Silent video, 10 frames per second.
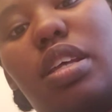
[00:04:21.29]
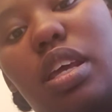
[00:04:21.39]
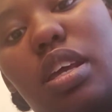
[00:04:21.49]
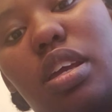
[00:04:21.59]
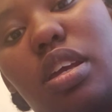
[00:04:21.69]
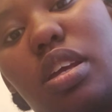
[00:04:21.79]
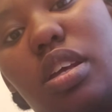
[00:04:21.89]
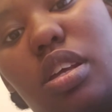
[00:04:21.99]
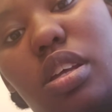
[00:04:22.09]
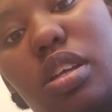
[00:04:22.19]

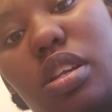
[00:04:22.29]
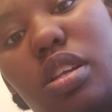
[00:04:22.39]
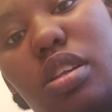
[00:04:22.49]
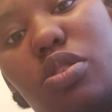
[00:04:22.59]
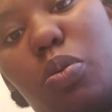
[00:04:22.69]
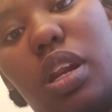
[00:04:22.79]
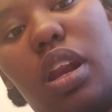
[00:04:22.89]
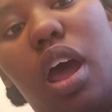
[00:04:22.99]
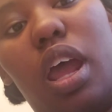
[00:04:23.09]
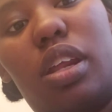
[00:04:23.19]
10
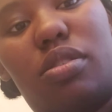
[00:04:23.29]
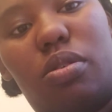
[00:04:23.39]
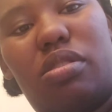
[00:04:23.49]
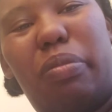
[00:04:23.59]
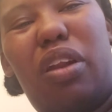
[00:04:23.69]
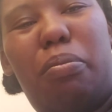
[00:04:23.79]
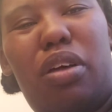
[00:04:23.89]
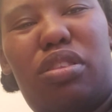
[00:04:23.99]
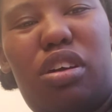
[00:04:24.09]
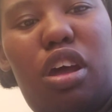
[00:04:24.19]
29. So it's about a
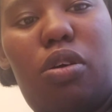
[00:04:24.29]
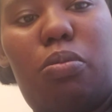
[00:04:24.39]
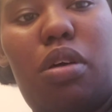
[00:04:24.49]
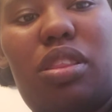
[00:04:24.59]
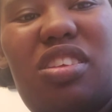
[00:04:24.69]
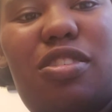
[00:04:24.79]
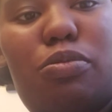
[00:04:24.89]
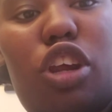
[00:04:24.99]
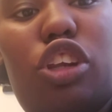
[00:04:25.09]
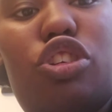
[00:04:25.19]
month ago, month and
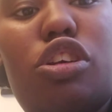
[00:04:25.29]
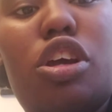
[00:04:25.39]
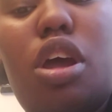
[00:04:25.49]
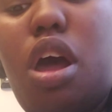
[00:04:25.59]
some change.